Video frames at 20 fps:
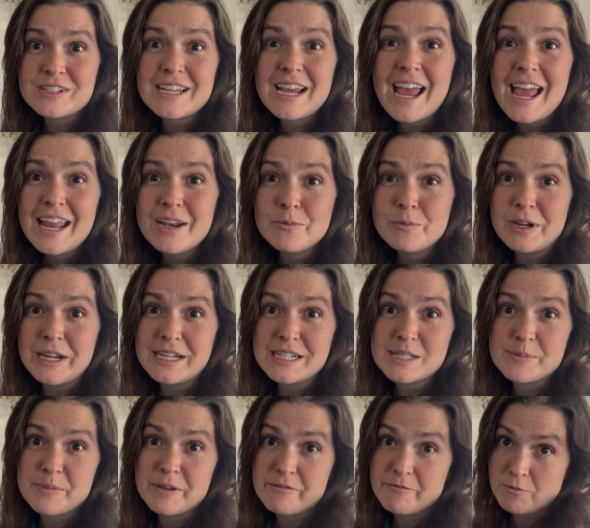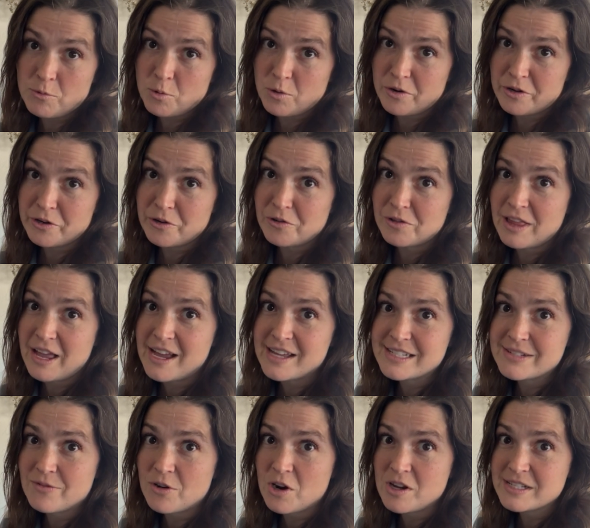10 weeks before your
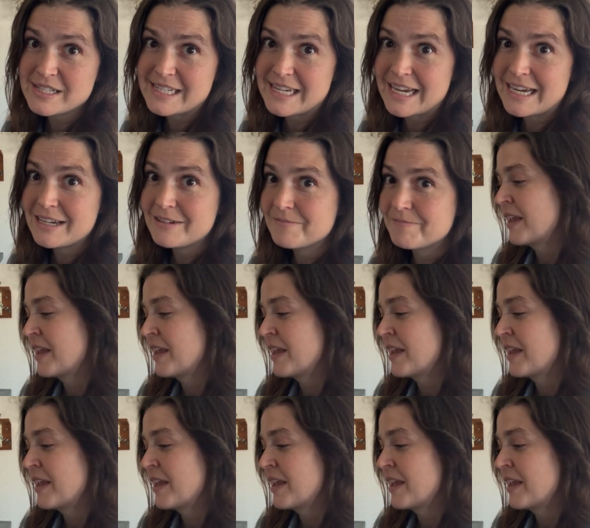last frost date.